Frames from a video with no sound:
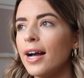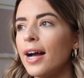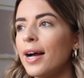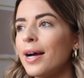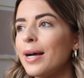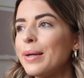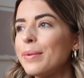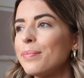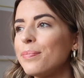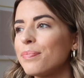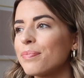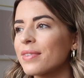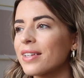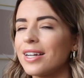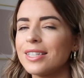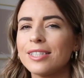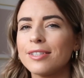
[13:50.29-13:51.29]

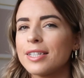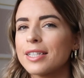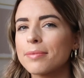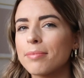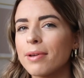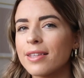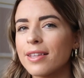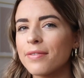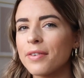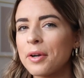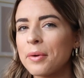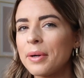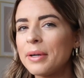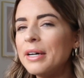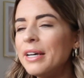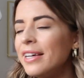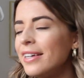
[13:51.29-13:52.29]
I didn't explain that very
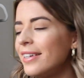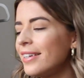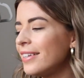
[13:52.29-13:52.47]
well.